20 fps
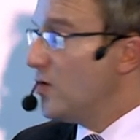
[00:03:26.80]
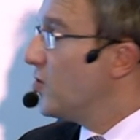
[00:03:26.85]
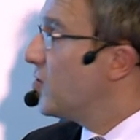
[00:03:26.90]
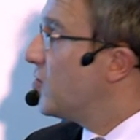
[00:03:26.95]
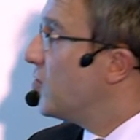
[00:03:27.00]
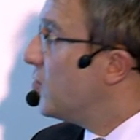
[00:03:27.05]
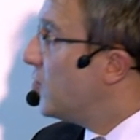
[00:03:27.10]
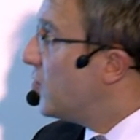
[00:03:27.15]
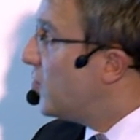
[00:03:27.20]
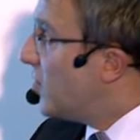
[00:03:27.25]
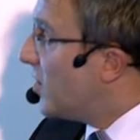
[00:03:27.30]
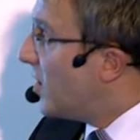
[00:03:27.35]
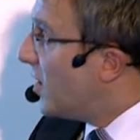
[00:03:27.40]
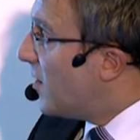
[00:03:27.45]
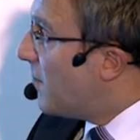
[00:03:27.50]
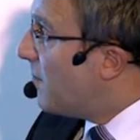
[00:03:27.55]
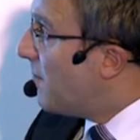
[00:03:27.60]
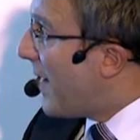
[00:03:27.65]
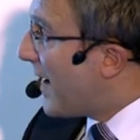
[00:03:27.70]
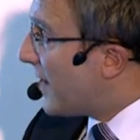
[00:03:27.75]
to
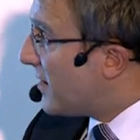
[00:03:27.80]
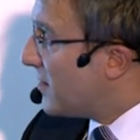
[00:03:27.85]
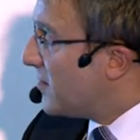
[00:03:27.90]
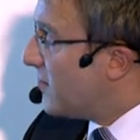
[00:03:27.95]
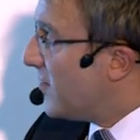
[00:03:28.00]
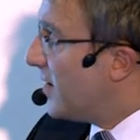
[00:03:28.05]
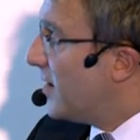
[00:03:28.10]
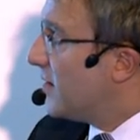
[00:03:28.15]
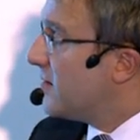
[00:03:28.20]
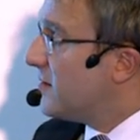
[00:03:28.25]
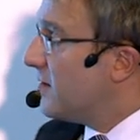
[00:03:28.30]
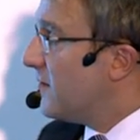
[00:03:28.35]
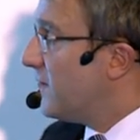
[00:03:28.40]
maximize the